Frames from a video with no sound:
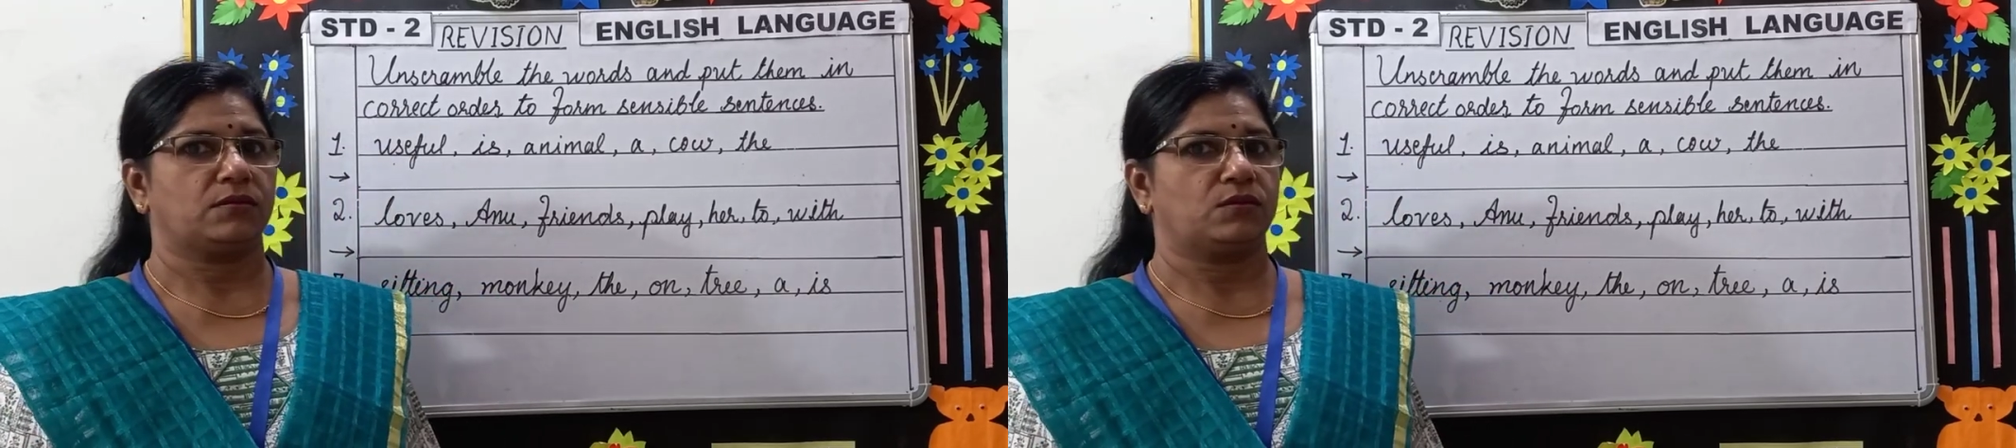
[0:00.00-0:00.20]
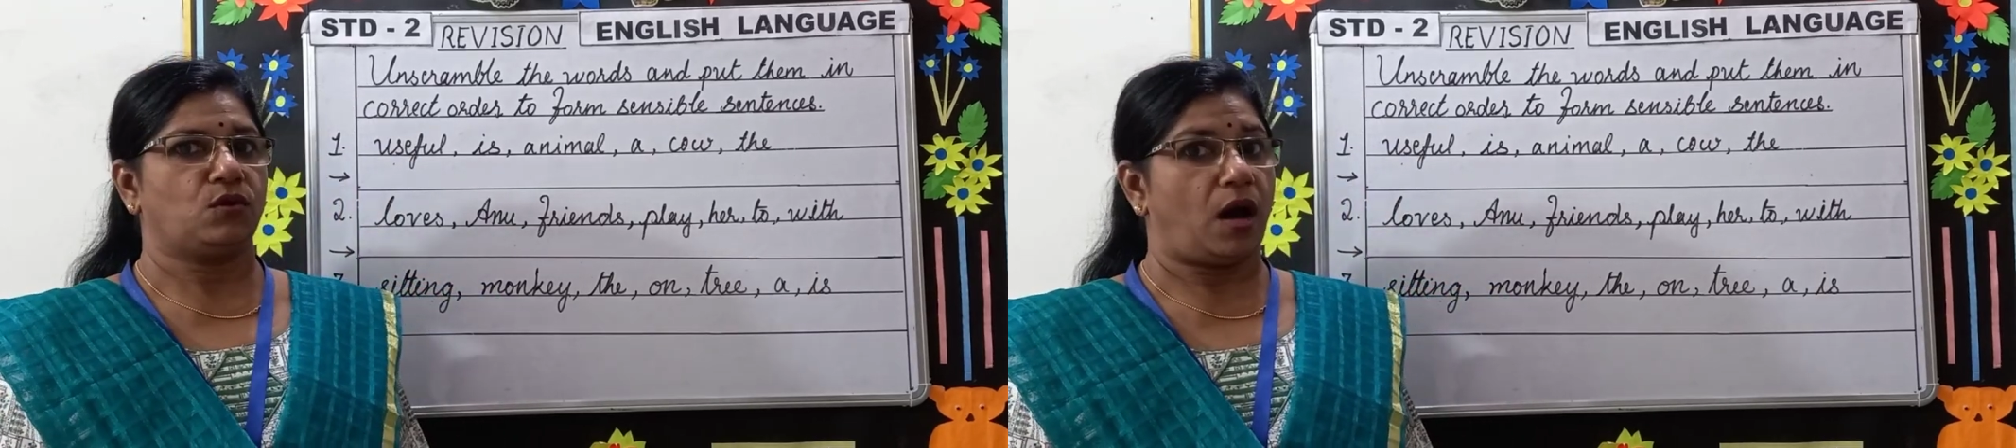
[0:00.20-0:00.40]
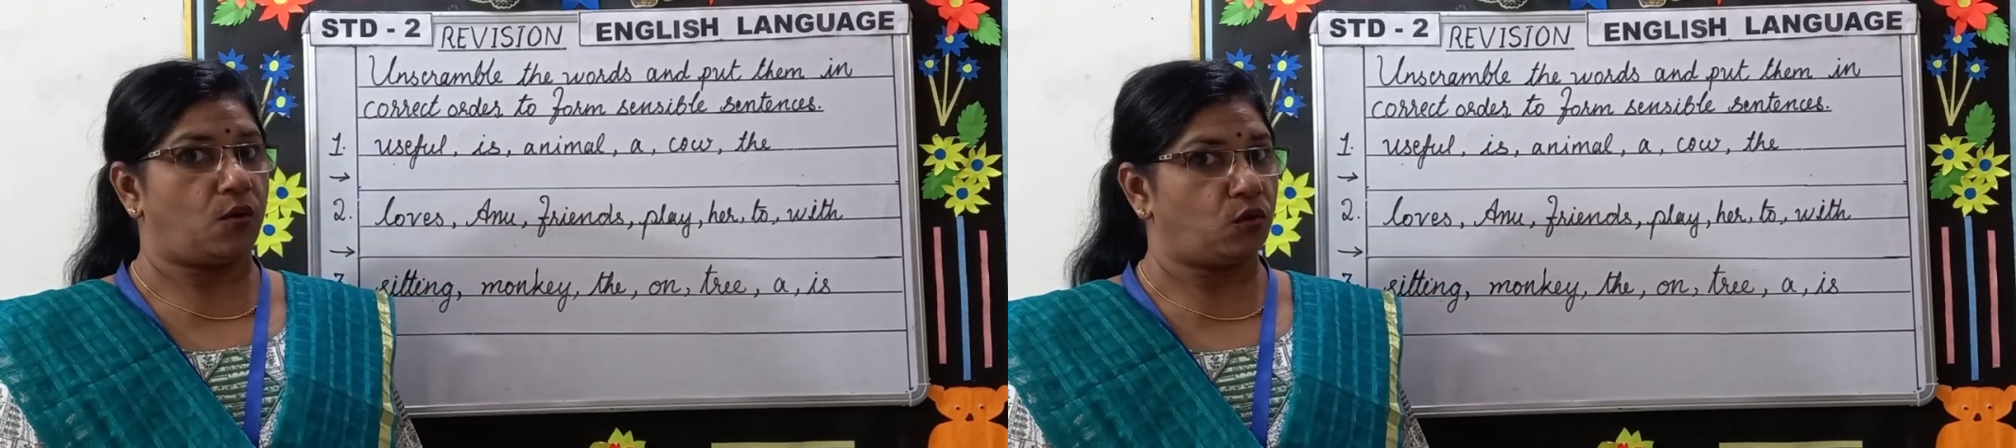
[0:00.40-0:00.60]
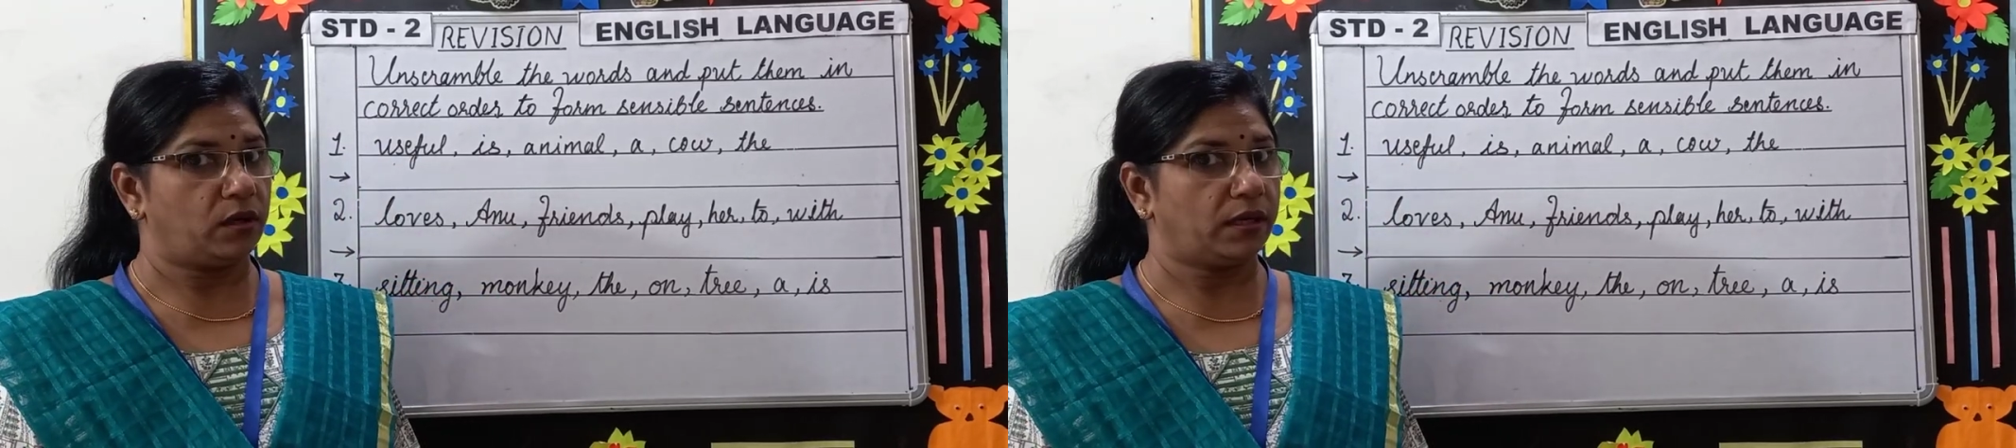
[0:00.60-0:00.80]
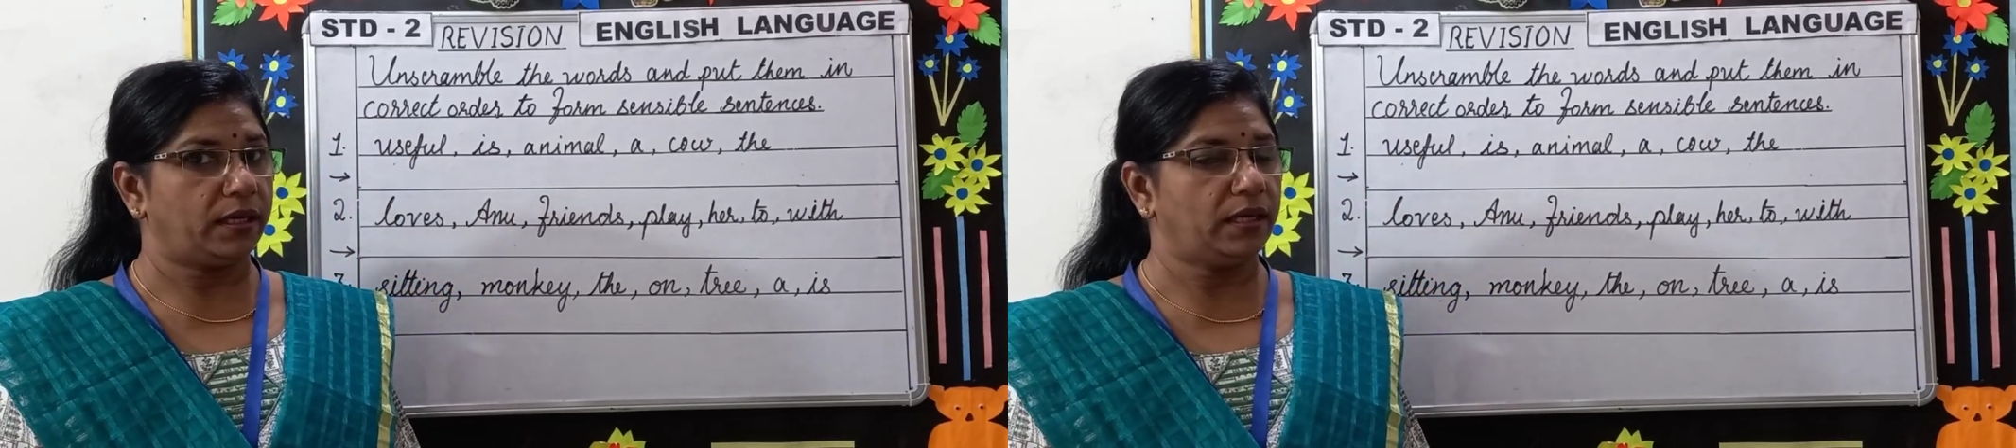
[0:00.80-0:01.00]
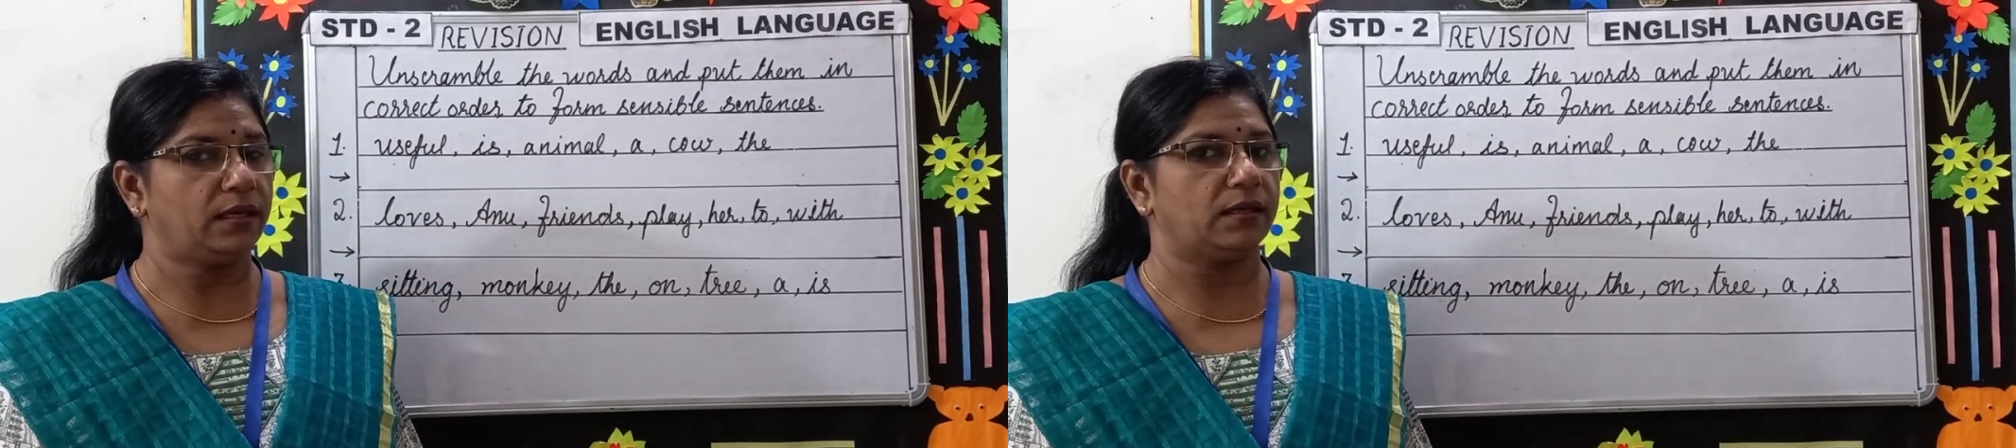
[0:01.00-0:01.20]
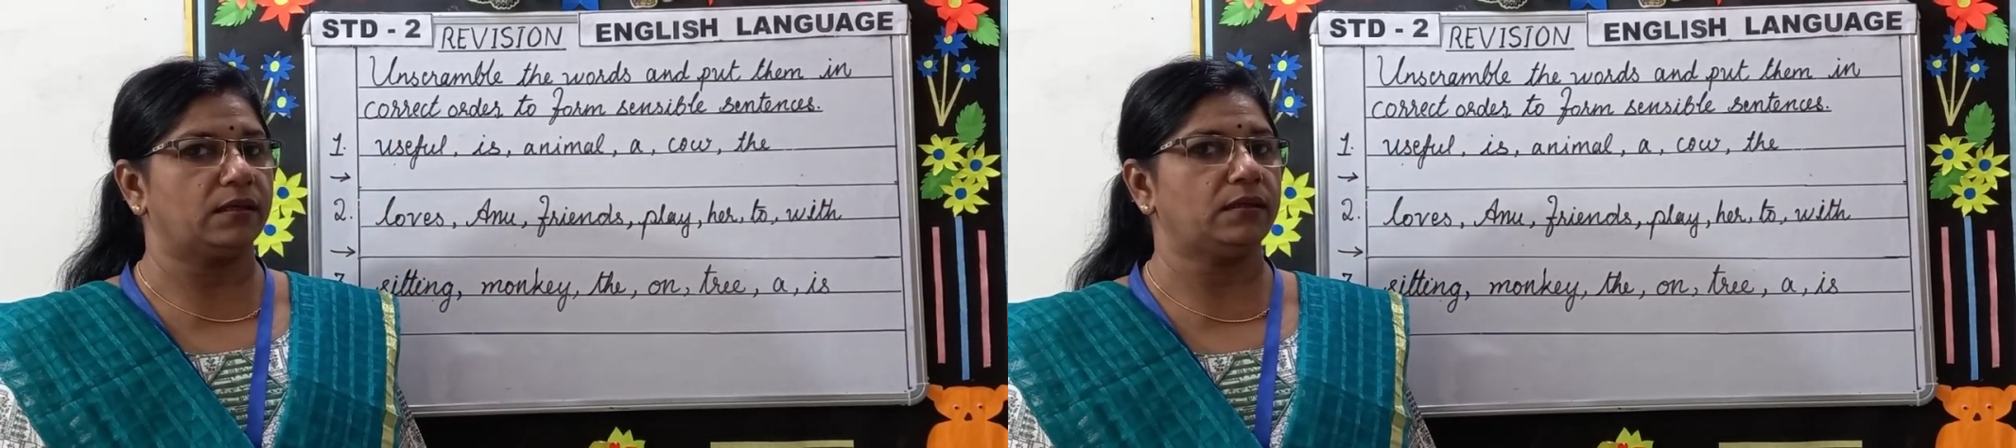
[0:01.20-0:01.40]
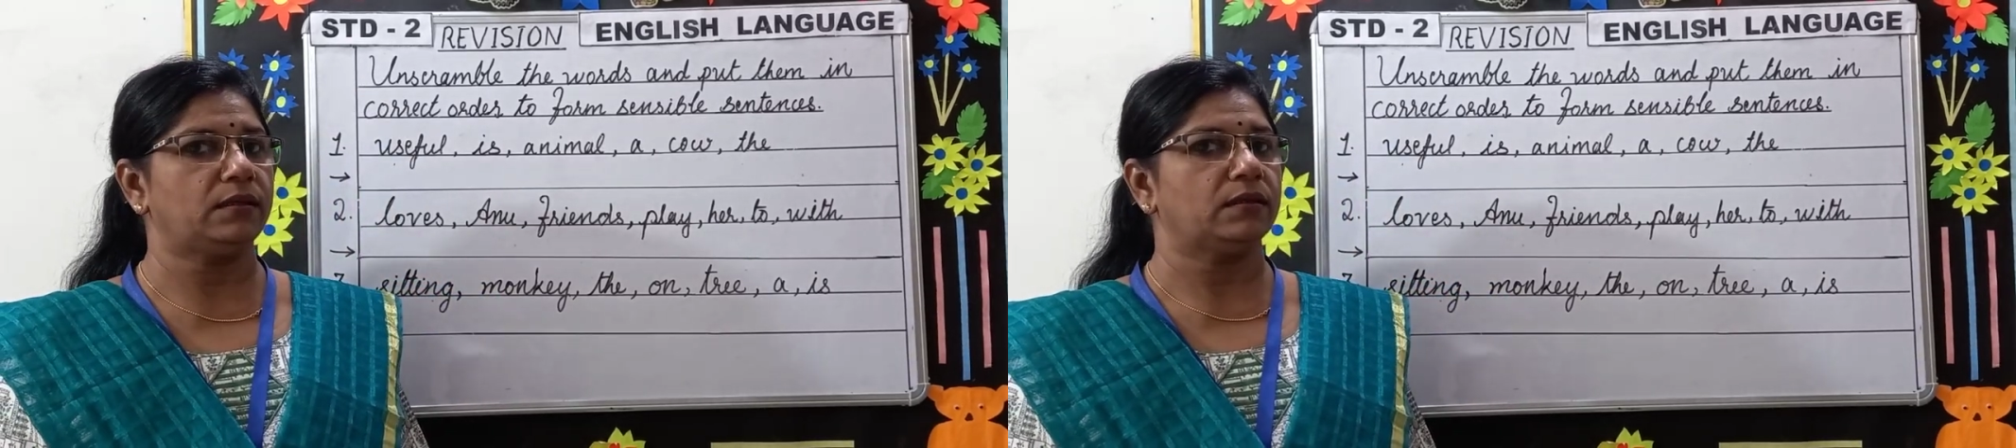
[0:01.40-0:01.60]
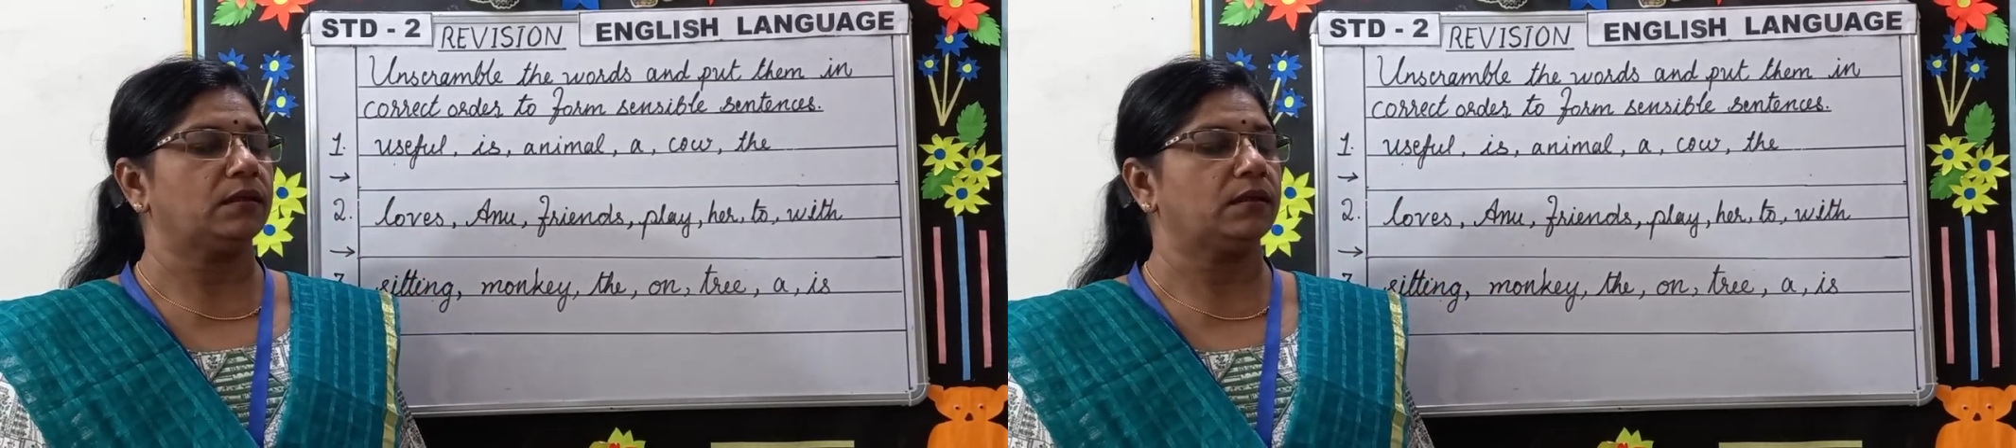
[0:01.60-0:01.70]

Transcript: You have already learned